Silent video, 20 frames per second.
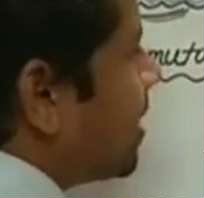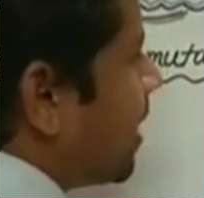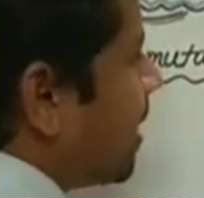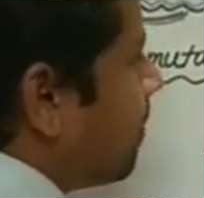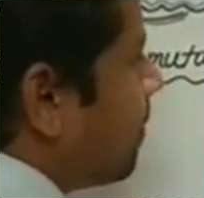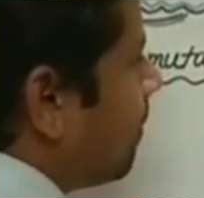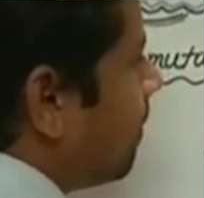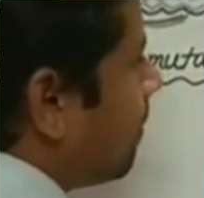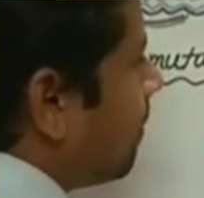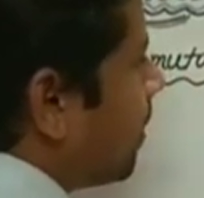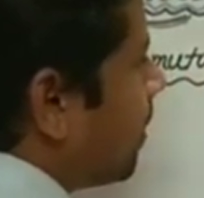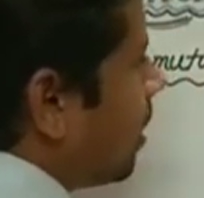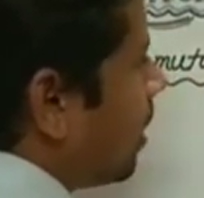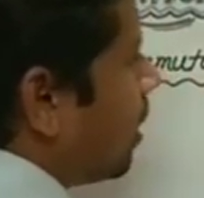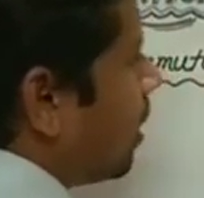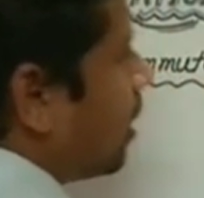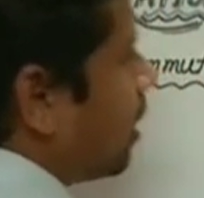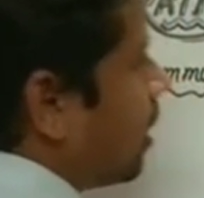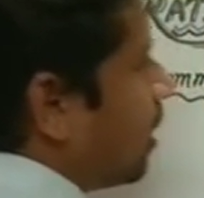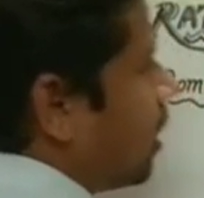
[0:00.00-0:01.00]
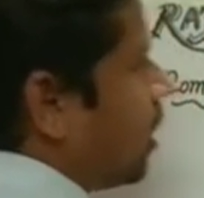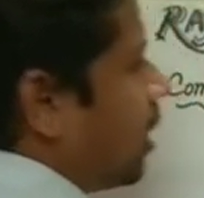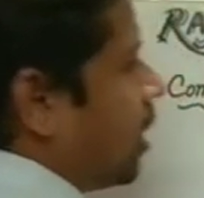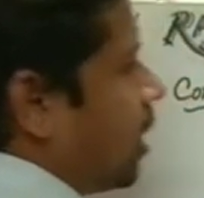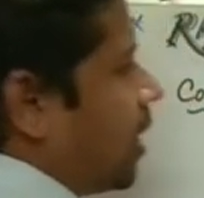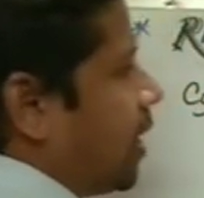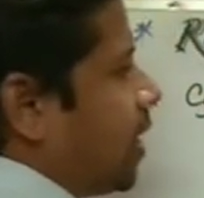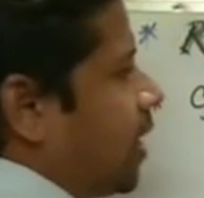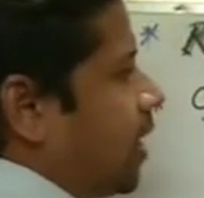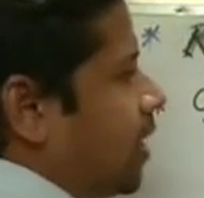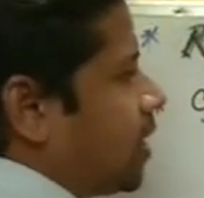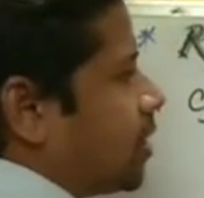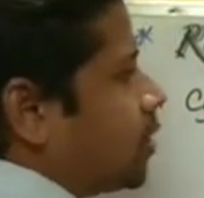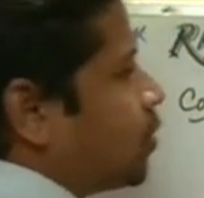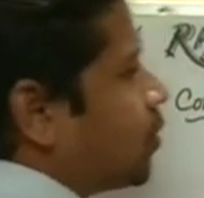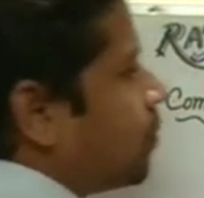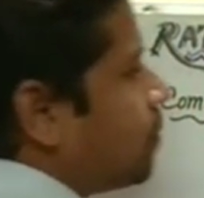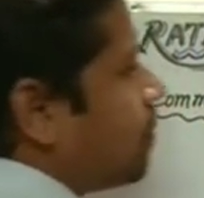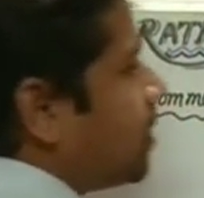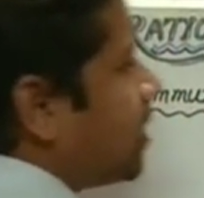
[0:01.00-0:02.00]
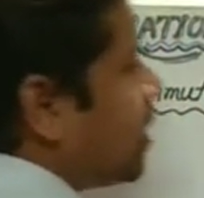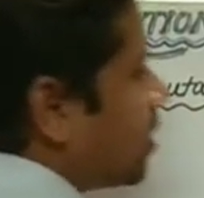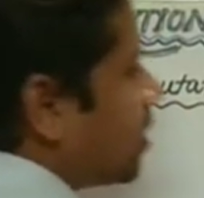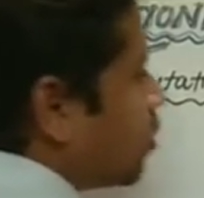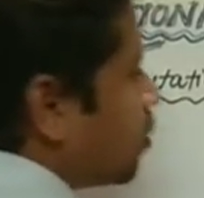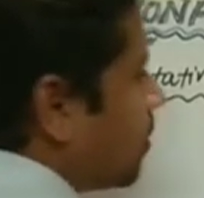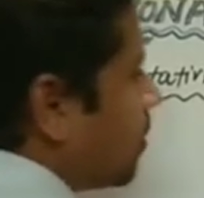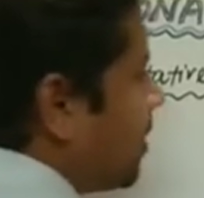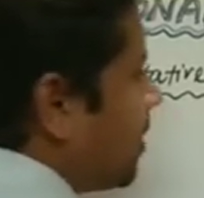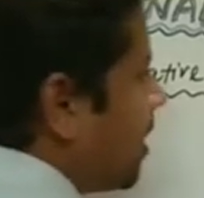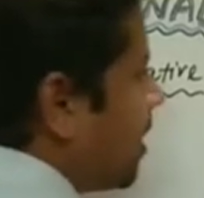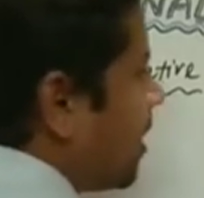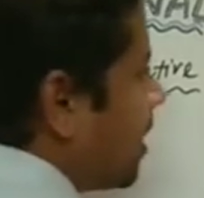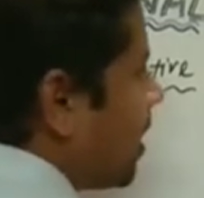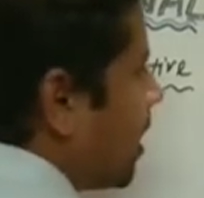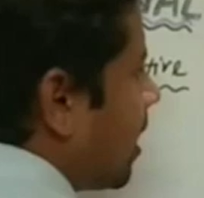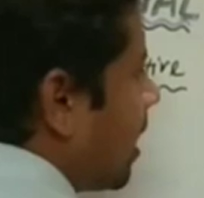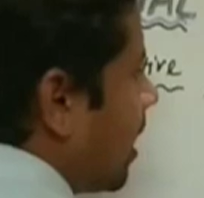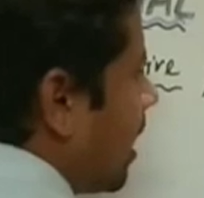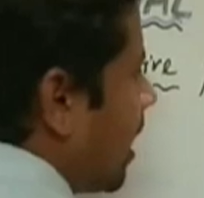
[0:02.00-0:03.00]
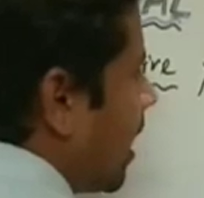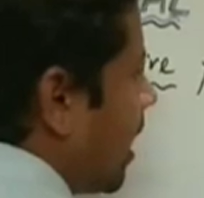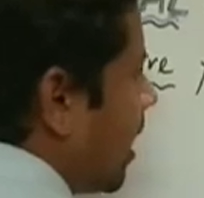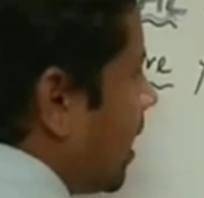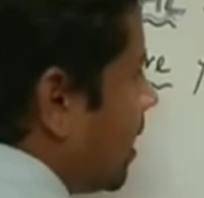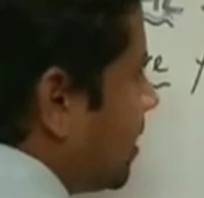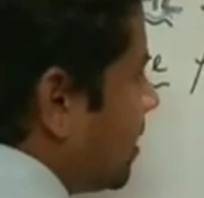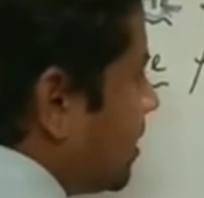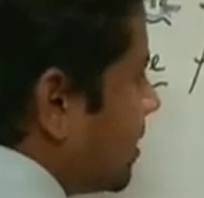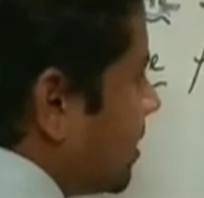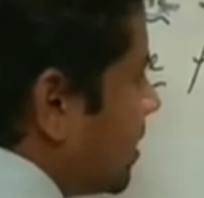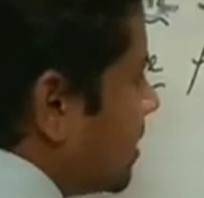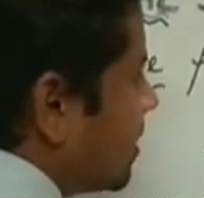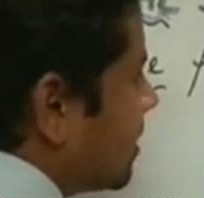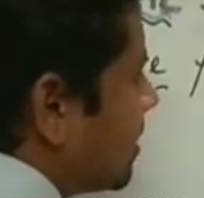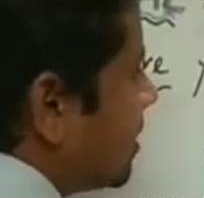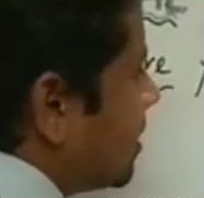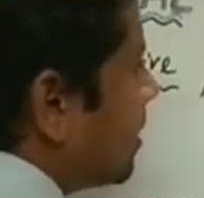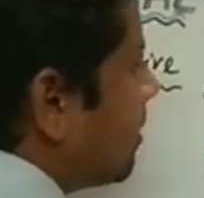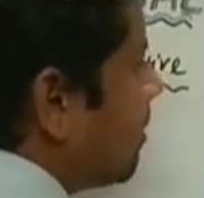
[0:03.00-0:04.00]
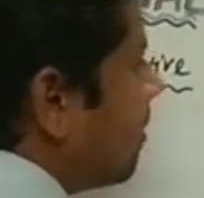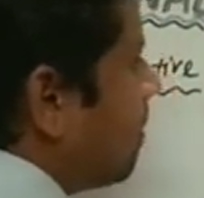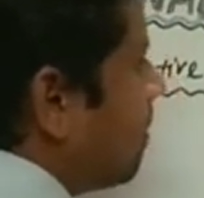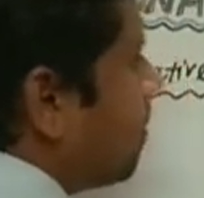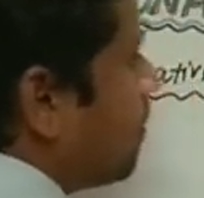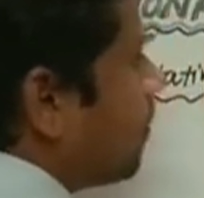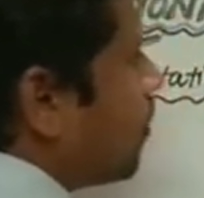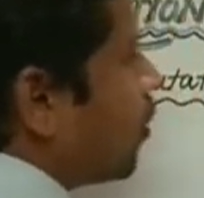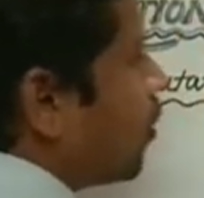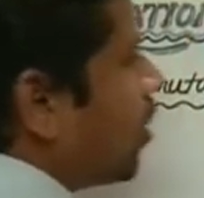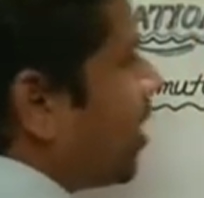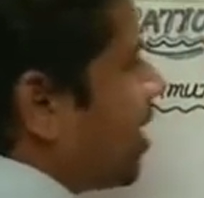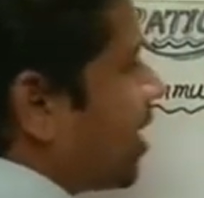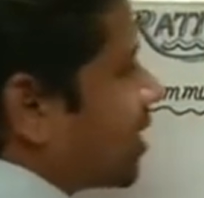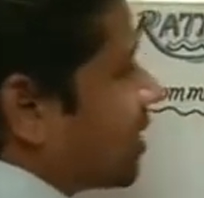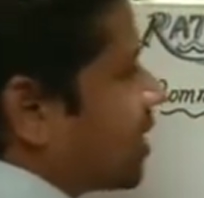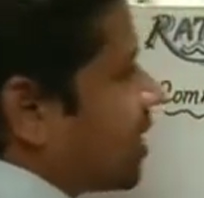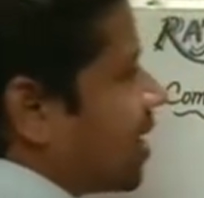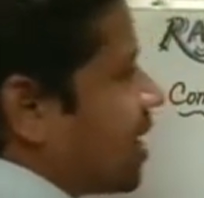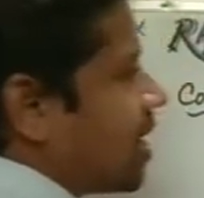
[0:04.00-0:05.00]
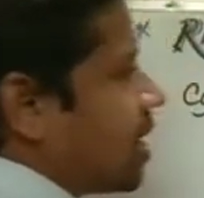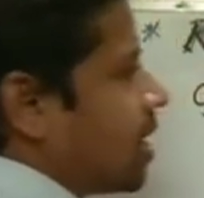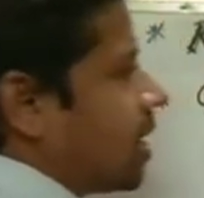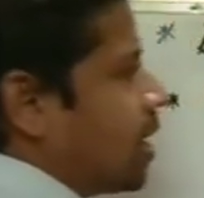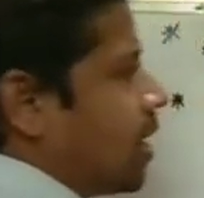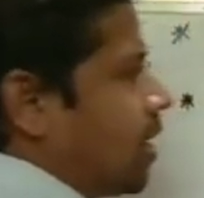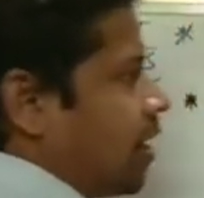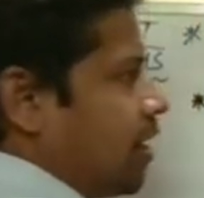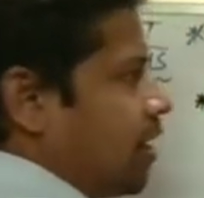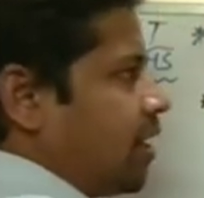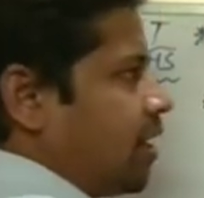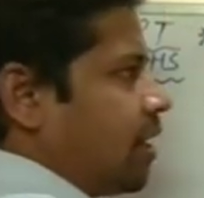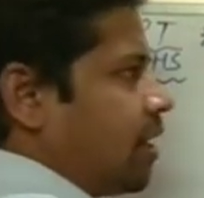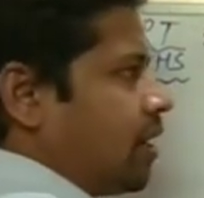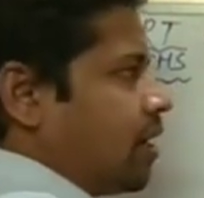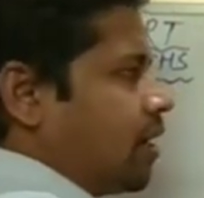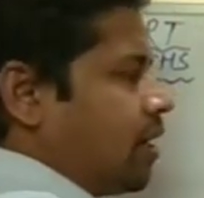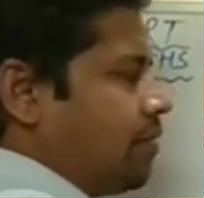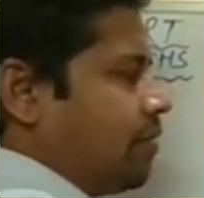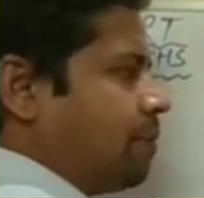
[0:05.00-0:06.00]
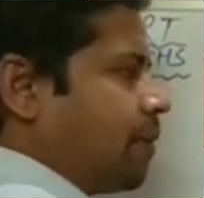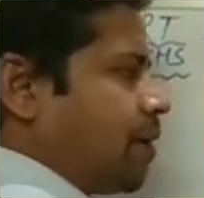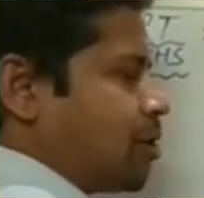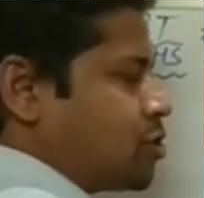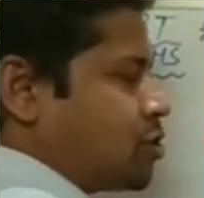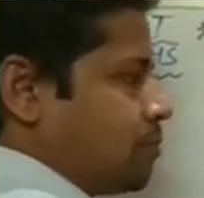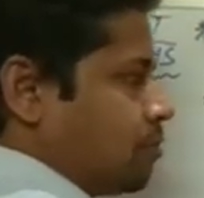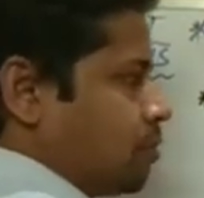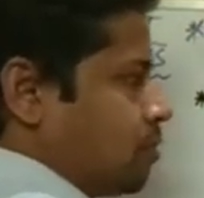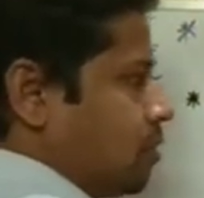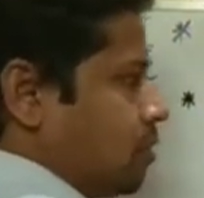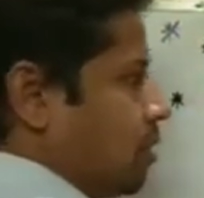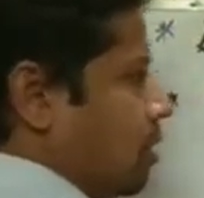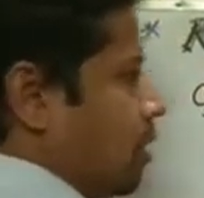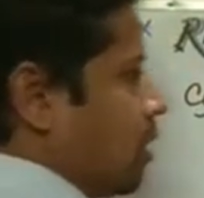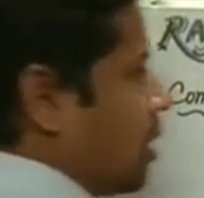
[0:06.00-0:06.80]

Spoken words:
them, a into b it will be, and the product, if possible,